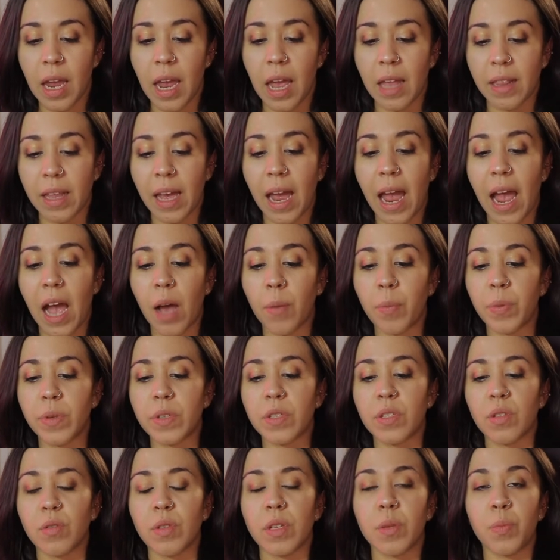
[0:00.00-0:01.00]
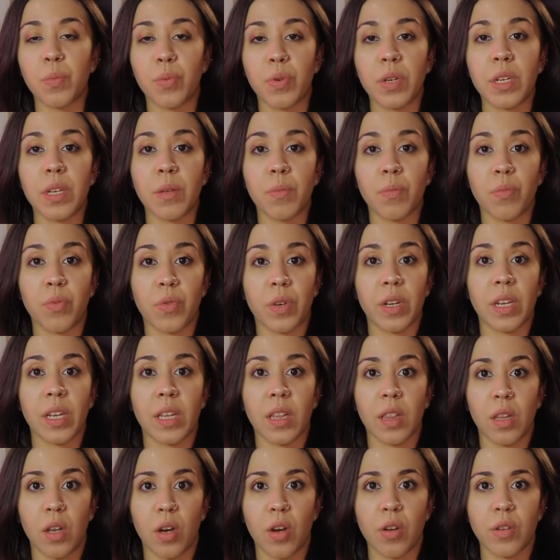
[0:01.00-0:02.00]
and that happens on the pre pre
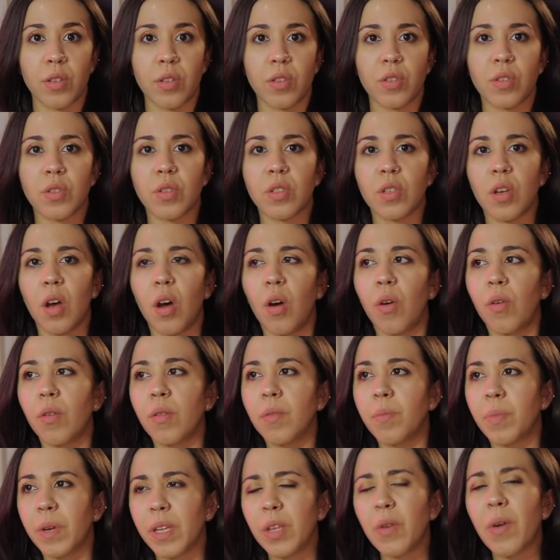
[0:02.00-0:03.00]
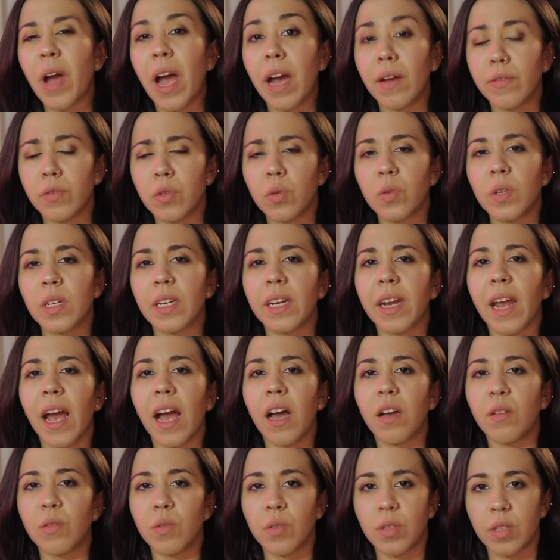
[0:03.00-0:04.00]
launch so but you have to
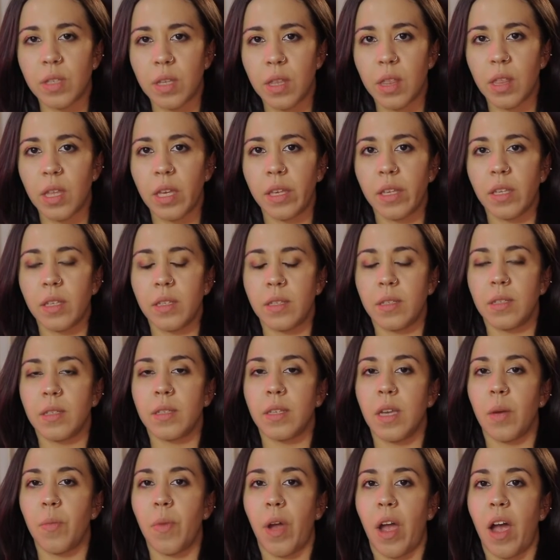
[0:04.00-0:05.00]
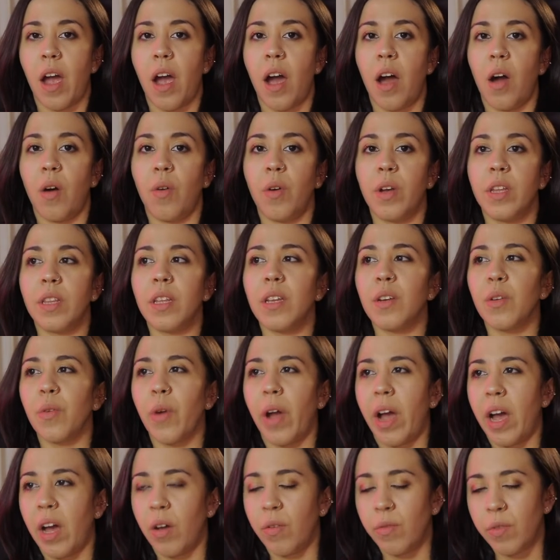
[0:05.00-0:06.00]
announce things somehow and then you
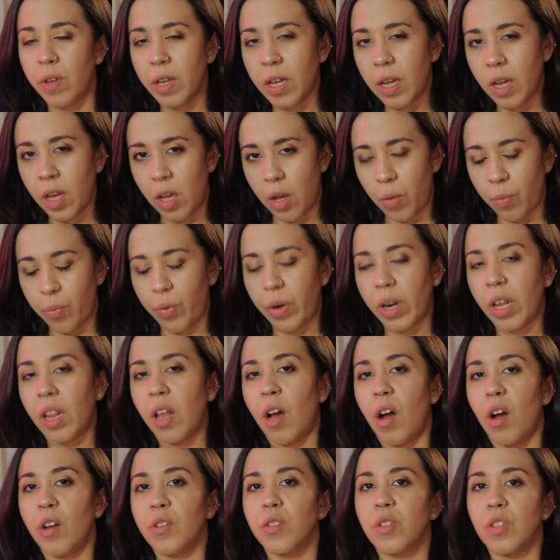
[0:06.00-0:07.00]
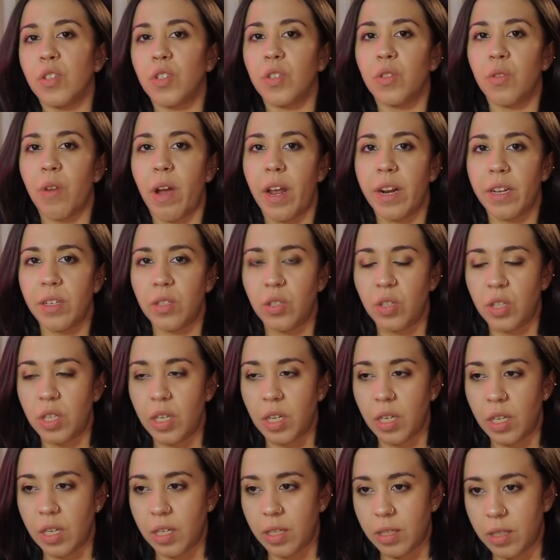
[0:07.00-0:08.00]
have pre-launch
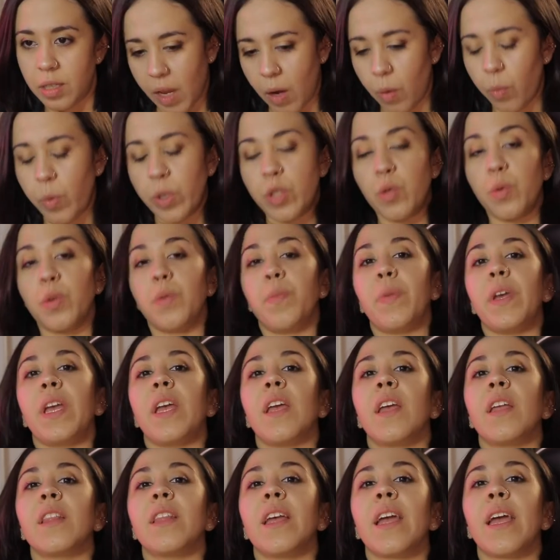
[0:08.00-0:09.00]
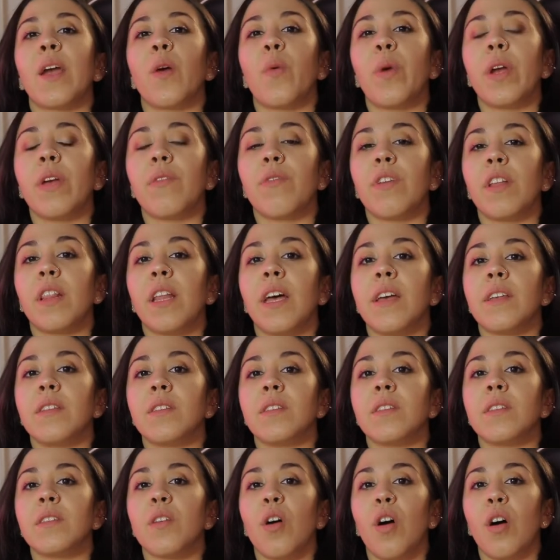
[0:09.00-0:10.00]
strategies, which would be the
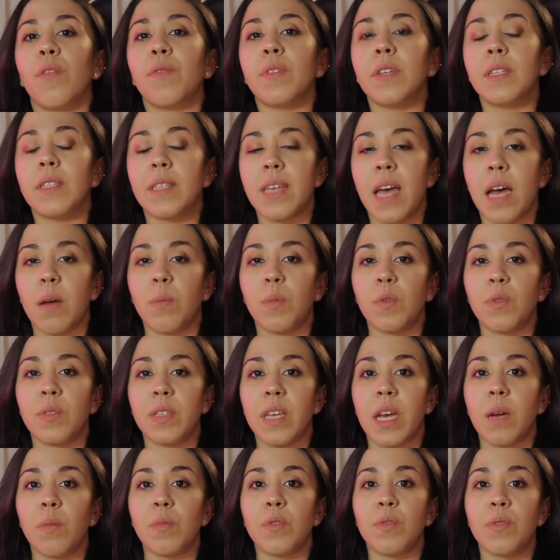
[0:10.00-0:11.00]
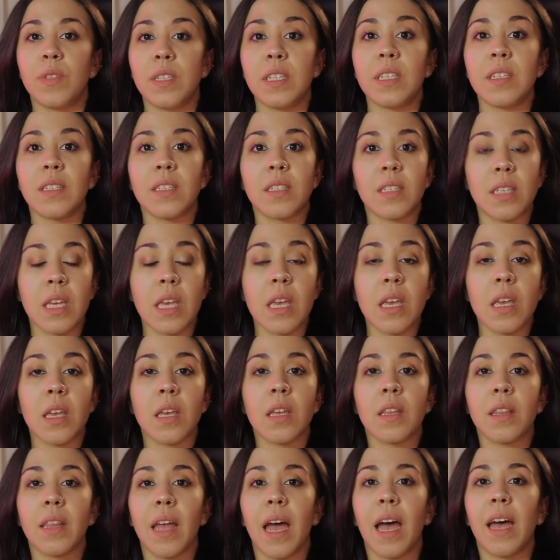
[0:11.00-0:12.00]
equivalent of the
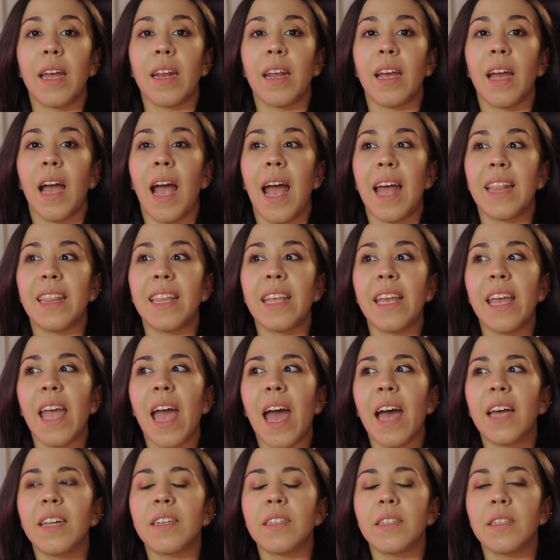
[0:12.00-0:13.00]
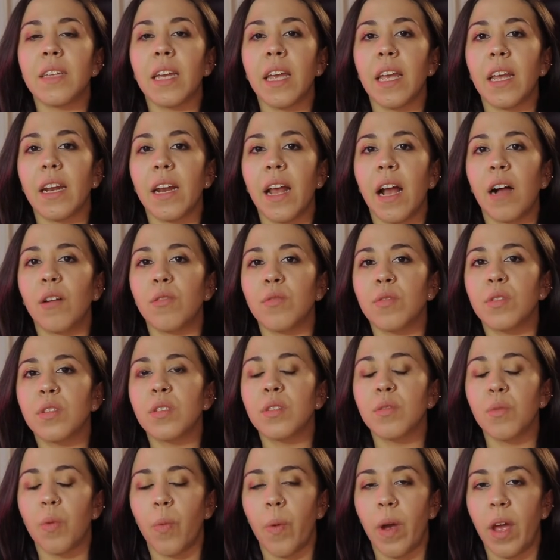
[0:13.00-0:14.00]
WWDC that at the end they announced
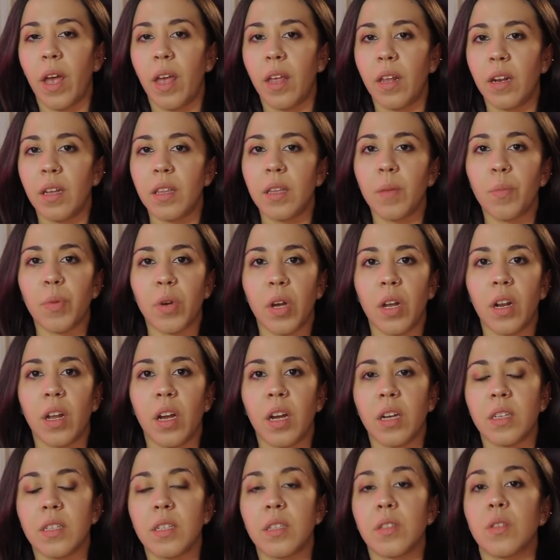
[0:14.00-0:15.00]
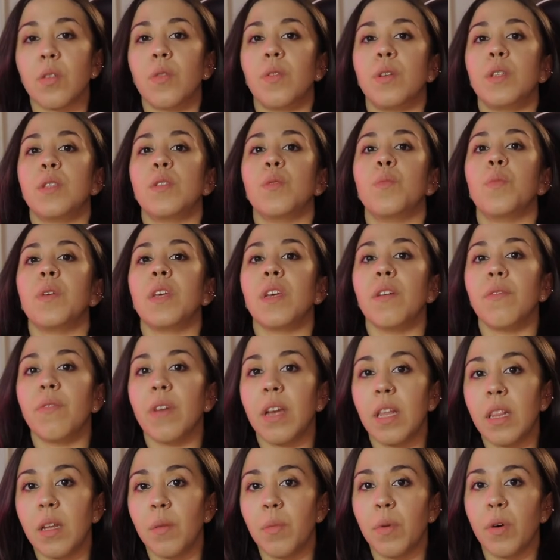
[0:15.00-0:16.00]
when the product is going to be
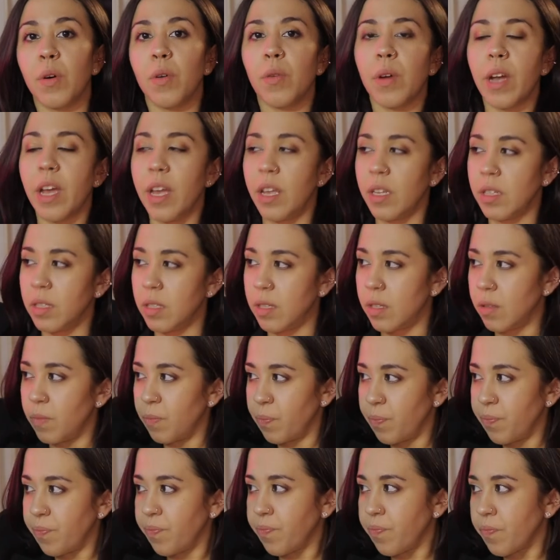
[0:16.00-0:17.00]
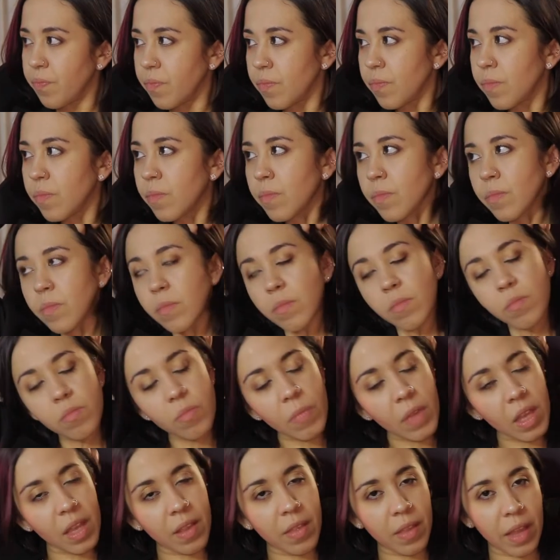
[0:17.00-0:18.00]
available and
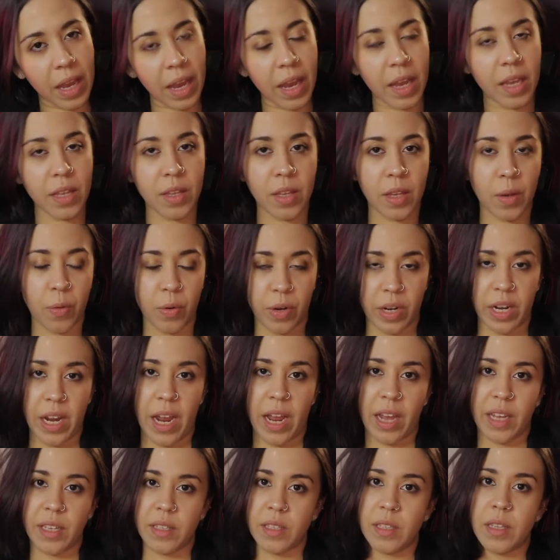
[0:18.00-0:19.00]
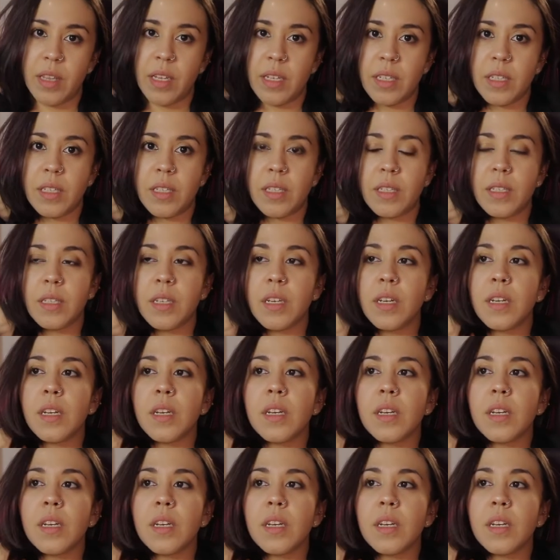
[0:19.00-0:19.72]
they'd create this